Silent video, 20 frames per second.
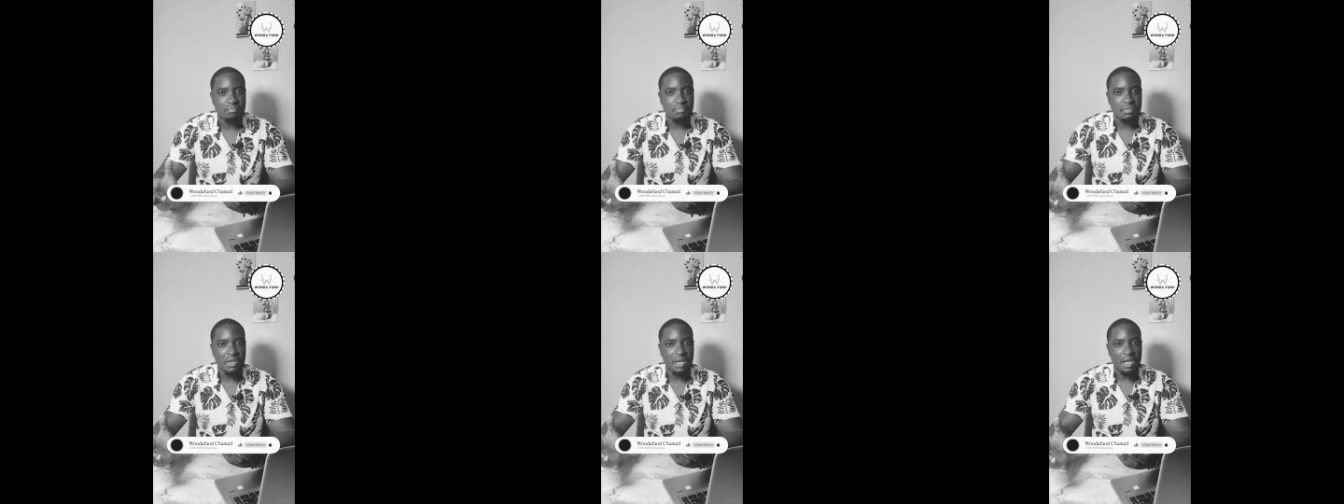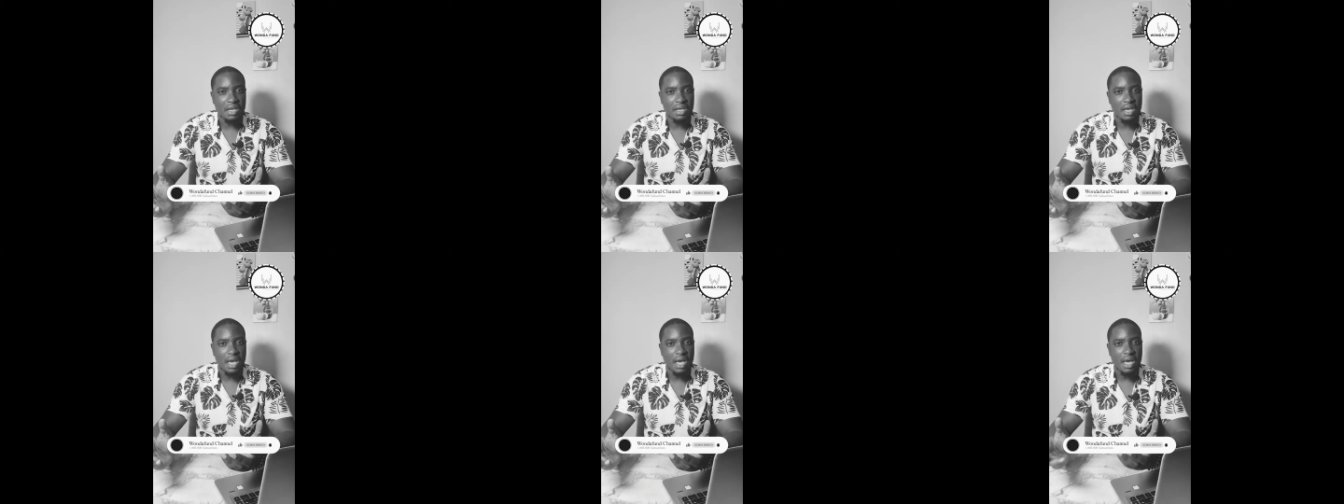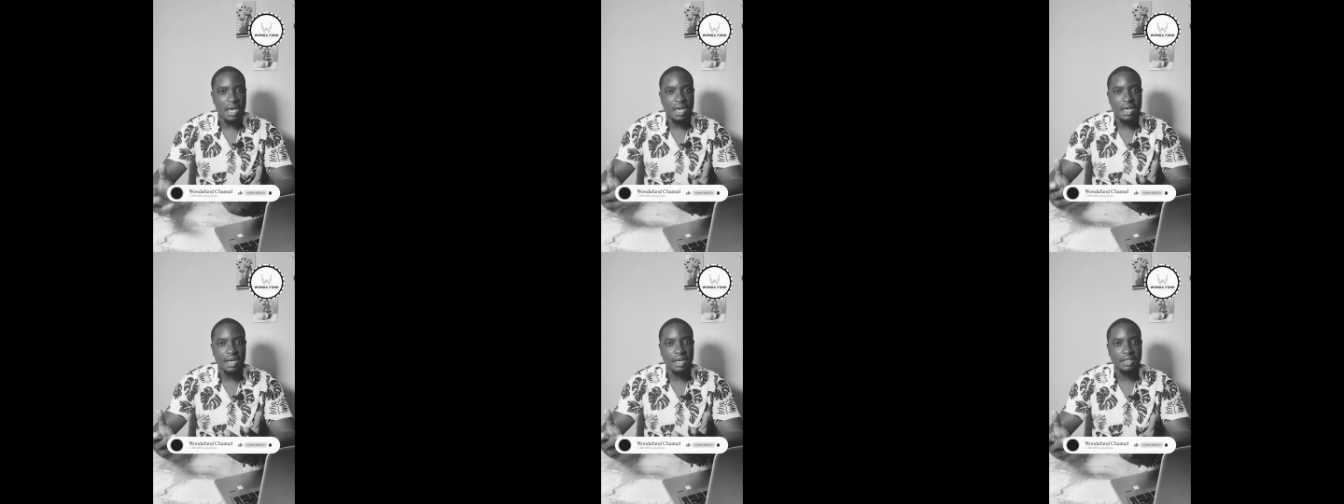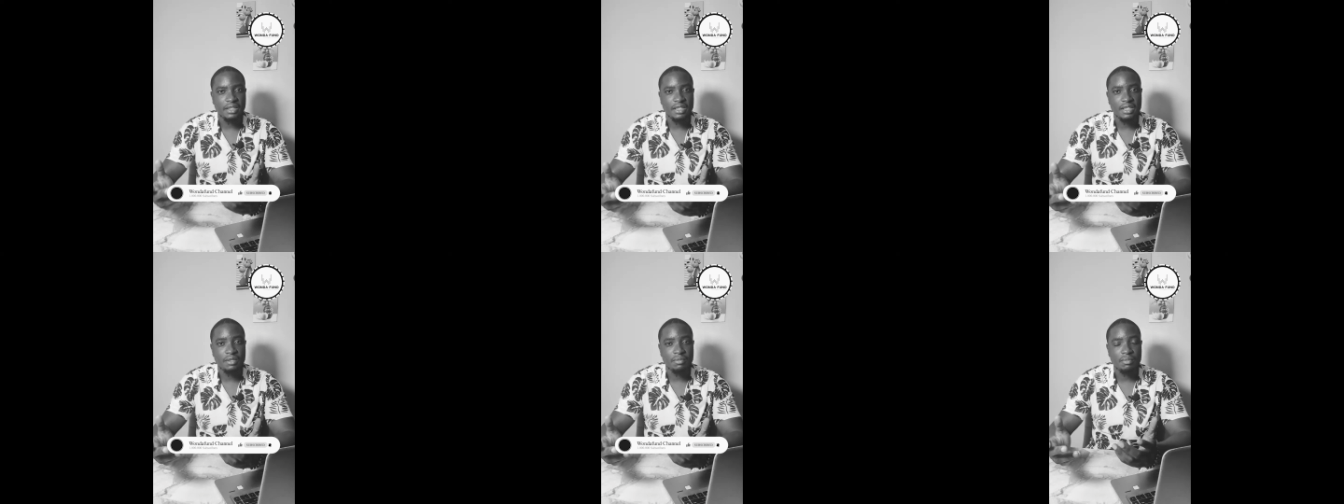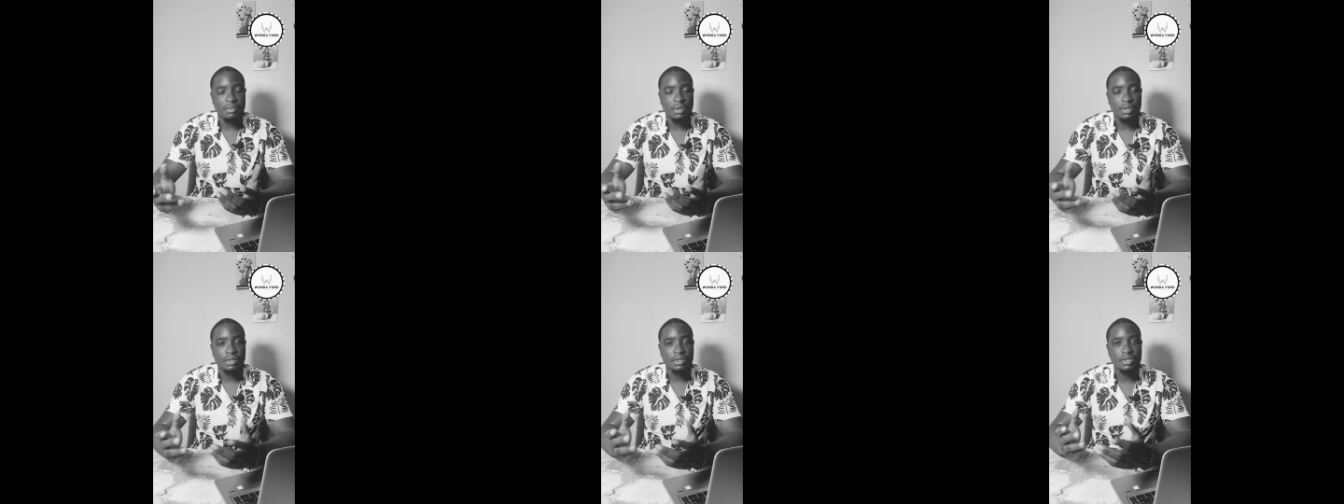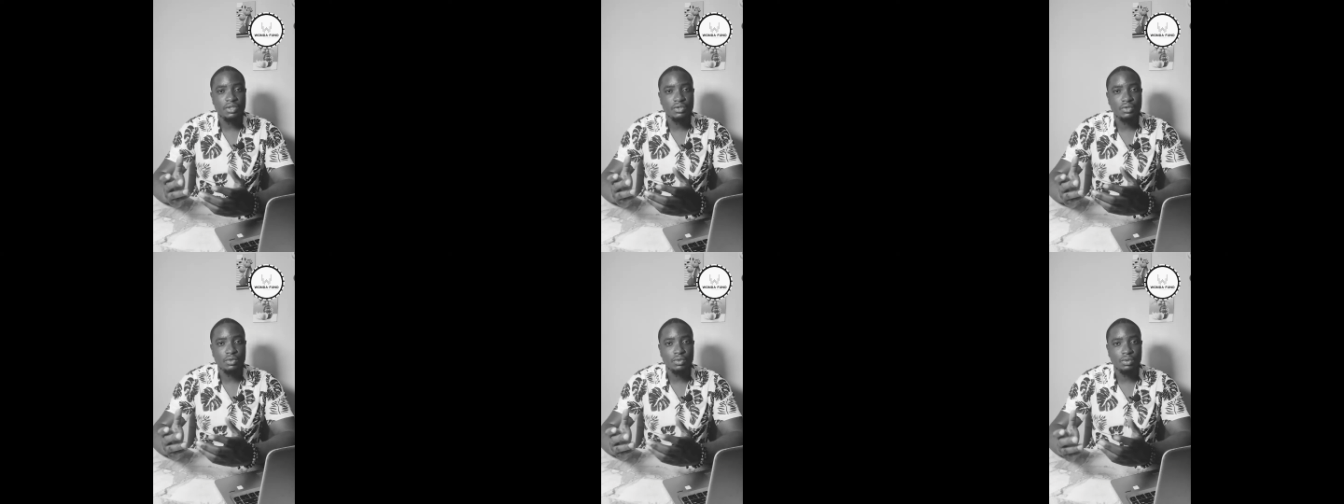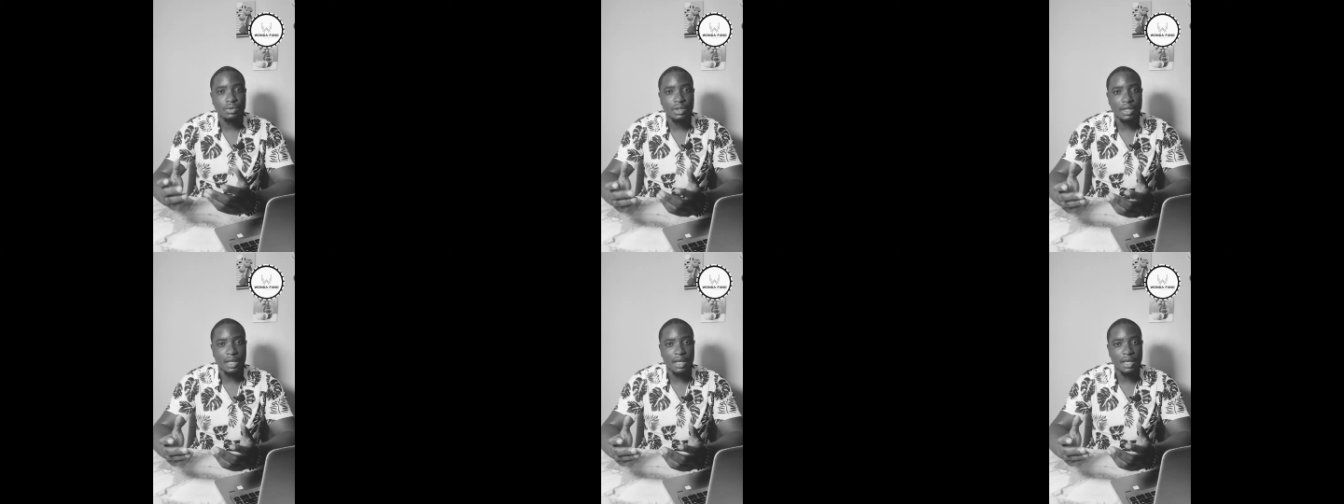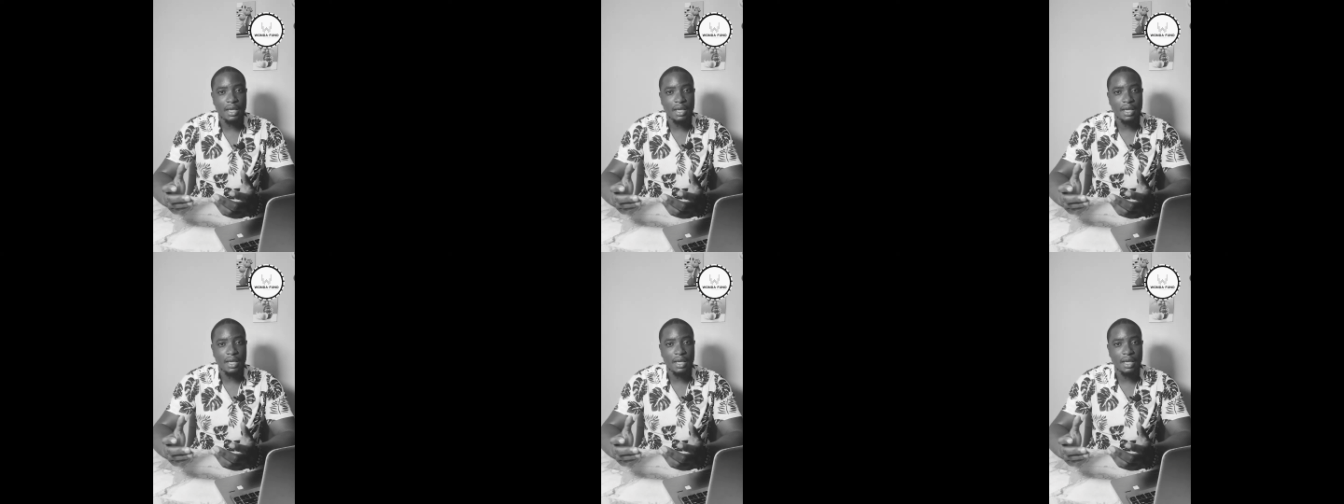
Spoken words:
a year, 18 months, 2-3